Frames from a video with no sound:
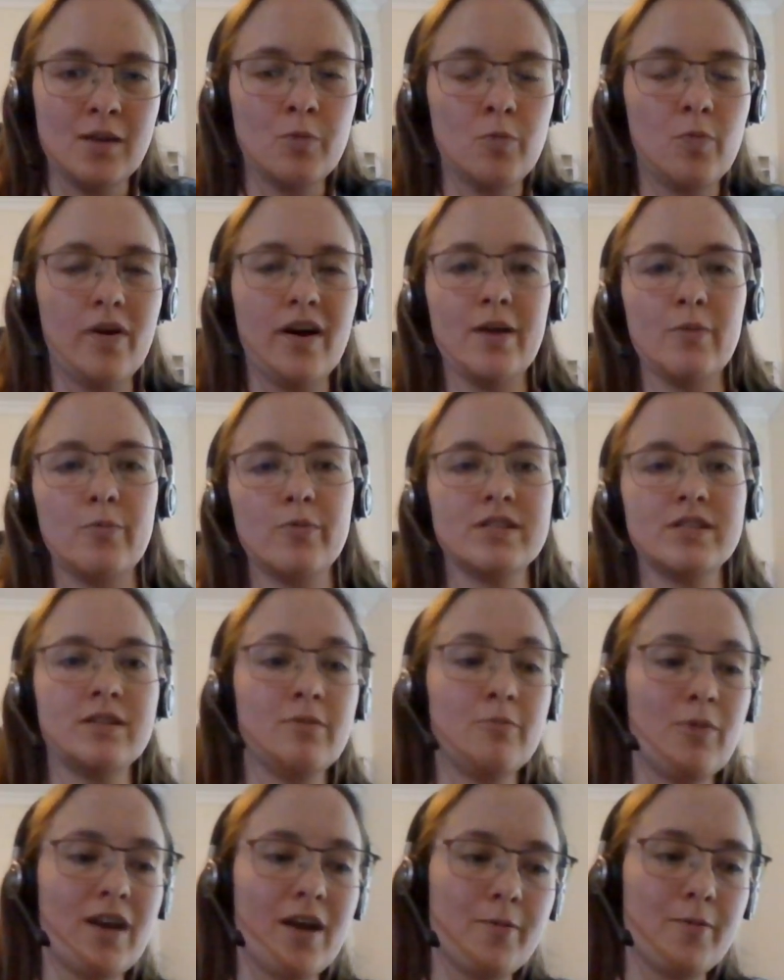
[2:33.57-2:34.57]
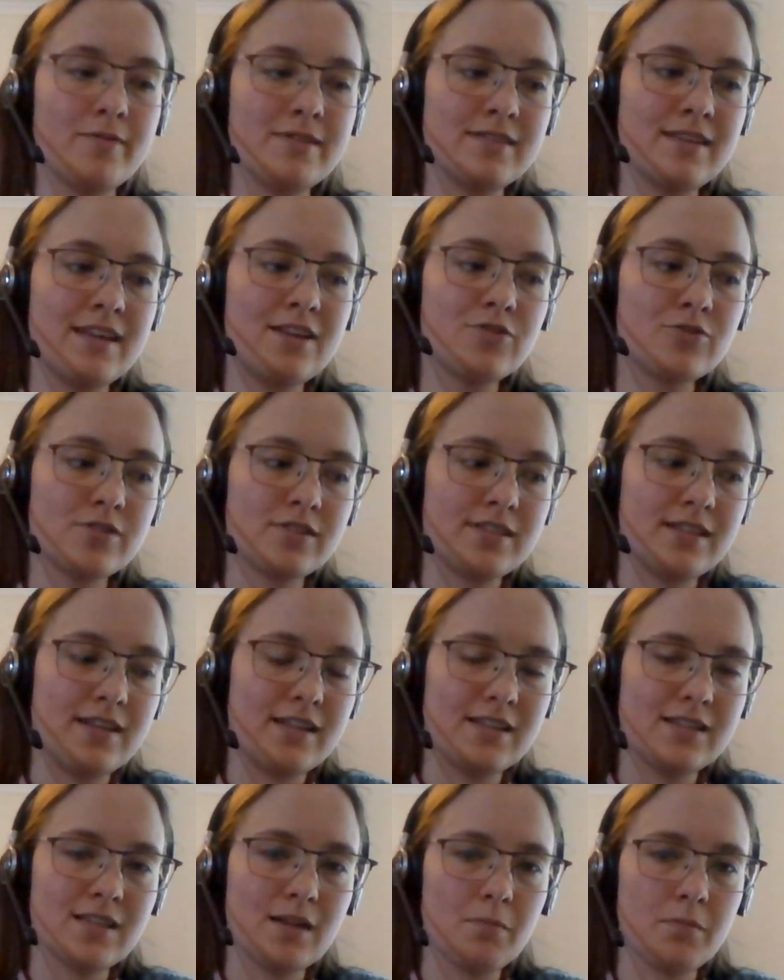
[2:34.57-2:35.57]
Why, when, when I was interested
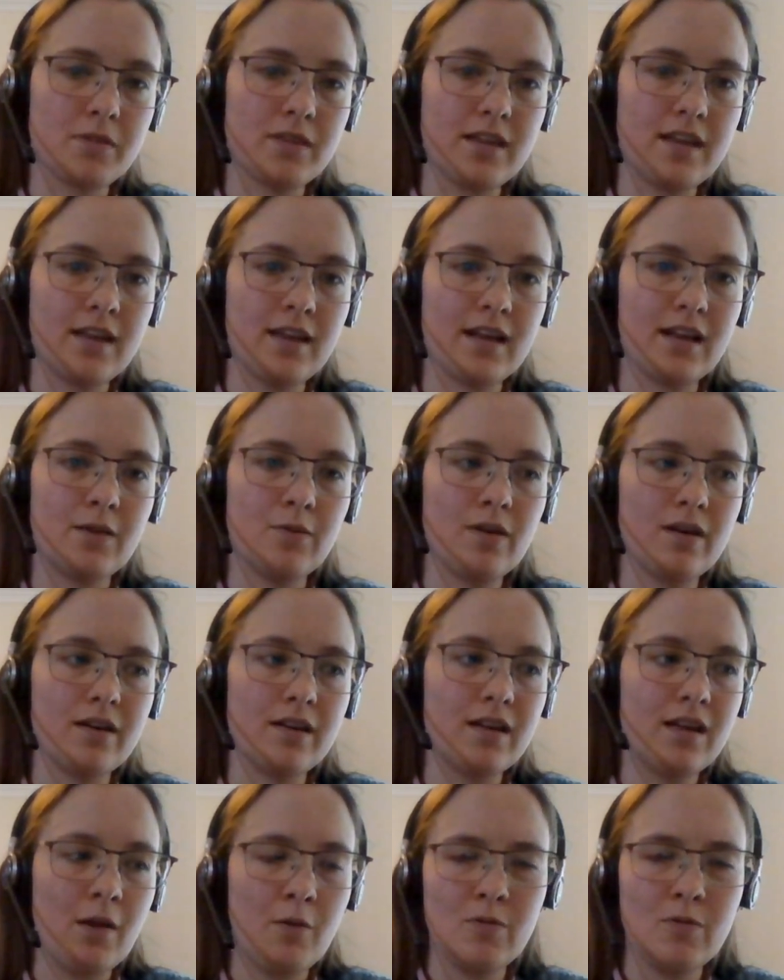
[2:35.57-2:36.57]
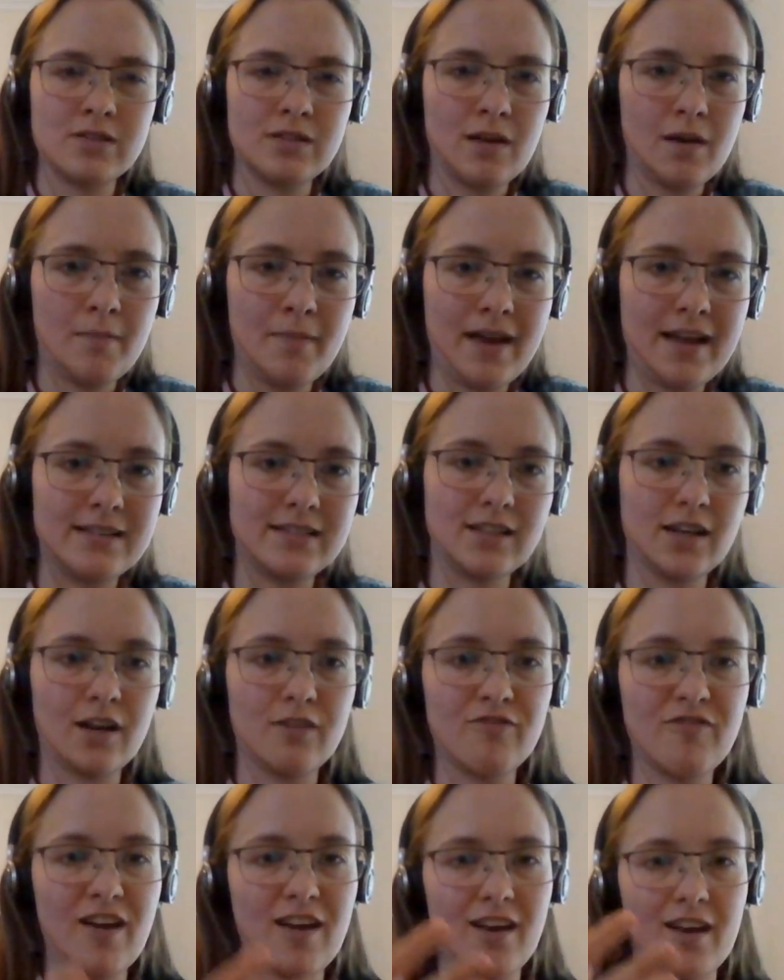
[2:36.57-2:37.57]
in something, and it was amazing, I
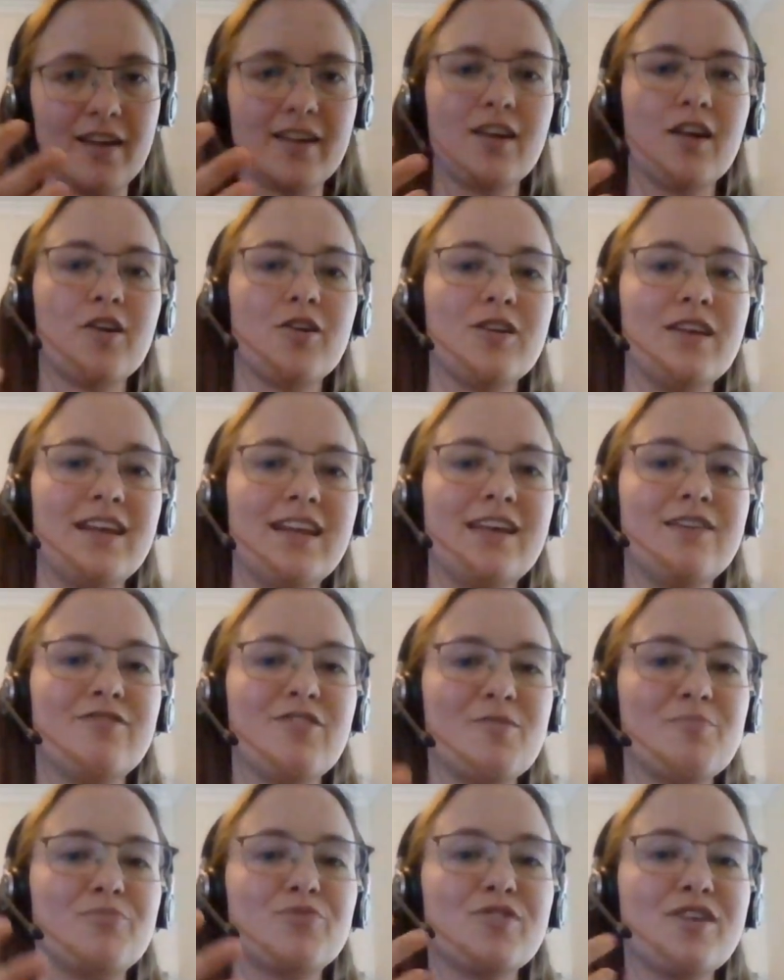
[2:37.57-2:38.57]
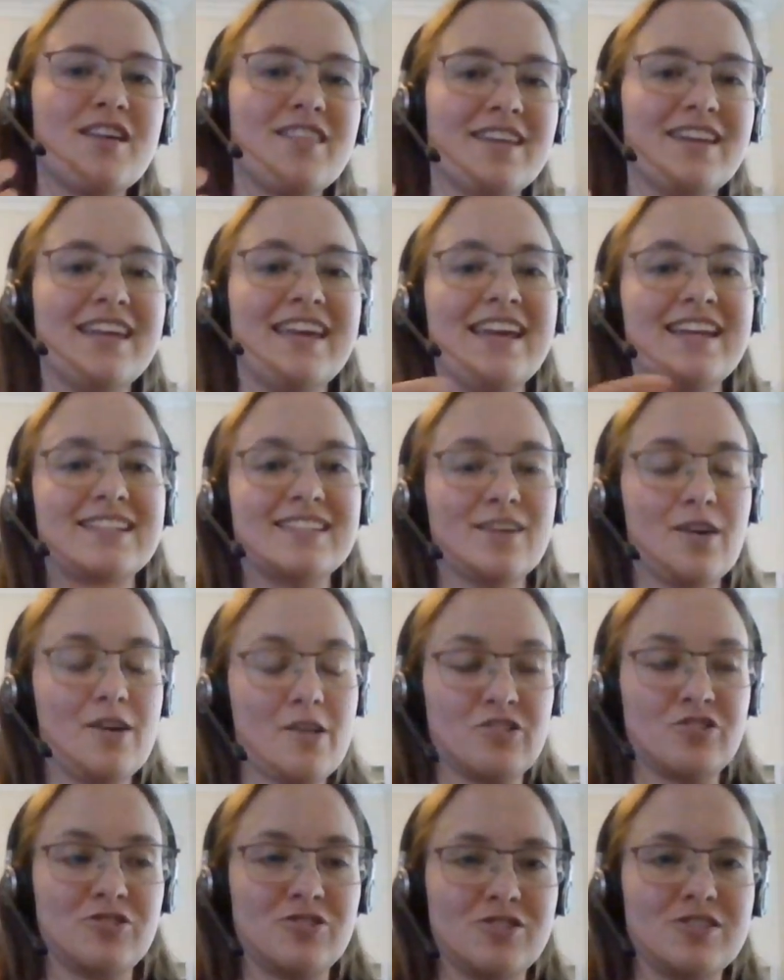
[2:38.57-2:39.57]
felt like I could live and breathe and eat
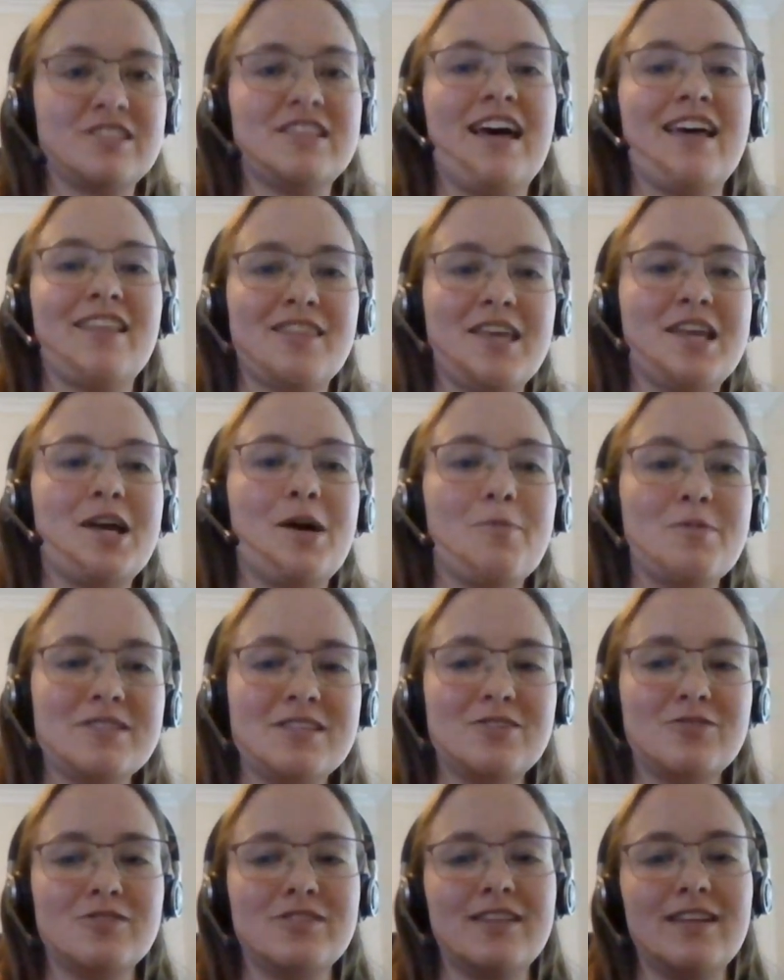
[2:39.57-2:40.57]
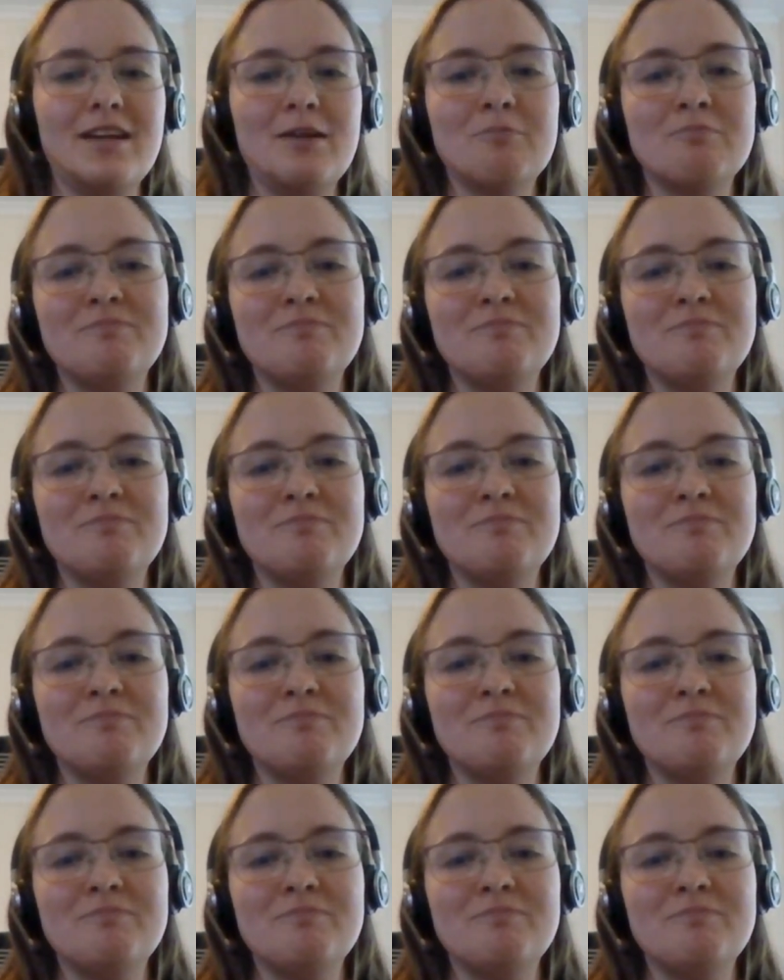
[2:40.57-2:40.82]
just that thing I was interested in.